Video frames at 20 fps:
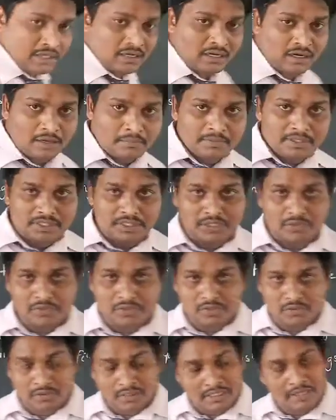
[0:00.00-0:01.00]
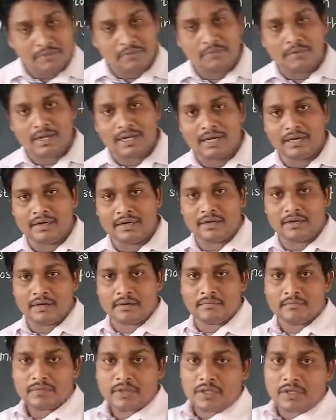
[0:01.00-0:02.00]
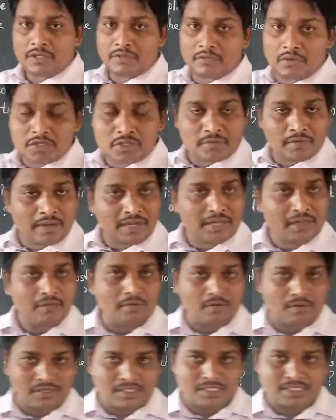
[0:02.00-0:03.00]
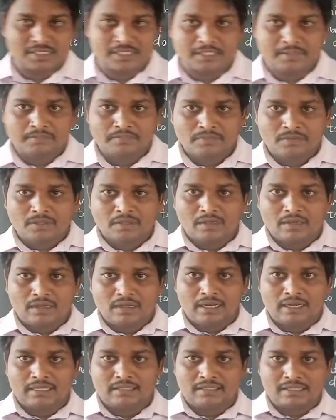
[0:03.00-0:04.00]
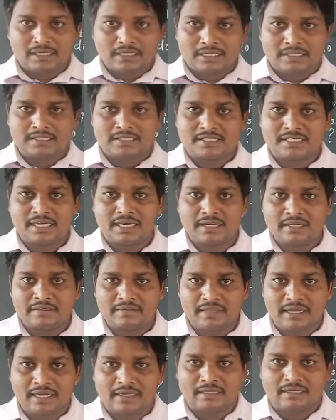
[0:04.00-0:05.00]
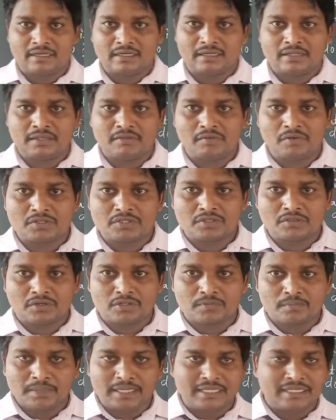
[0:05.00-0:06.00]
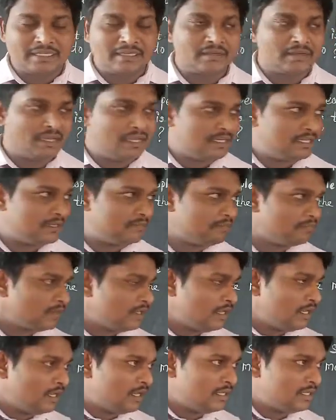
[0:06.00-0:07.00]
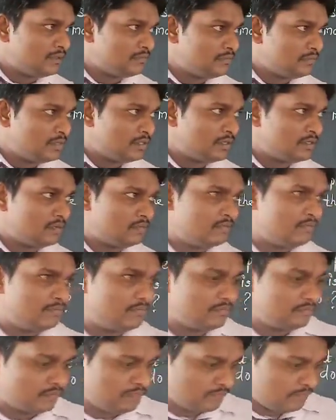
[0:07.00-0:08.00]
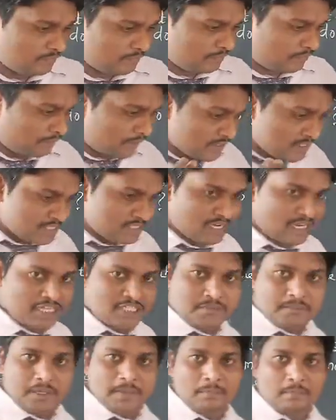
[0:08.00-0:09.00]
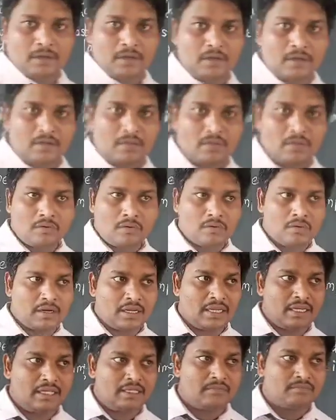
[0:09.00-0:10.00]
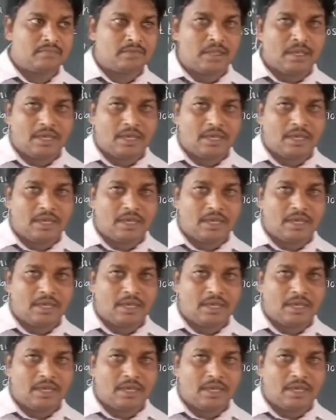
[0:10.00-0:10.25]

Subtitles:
hermit used to live, and he was very wise, as it is said that he was not meeting any first class people or any